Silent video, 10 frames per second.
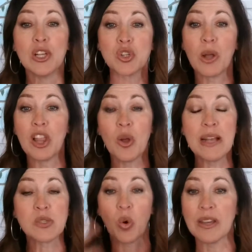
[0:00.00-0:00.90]
Trello
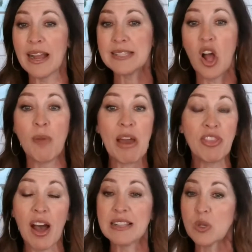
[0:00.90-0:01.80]
has organized all my
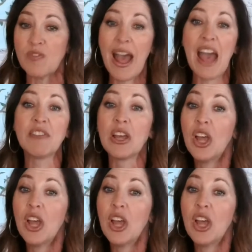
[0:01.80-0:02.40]
thoughts. So if I have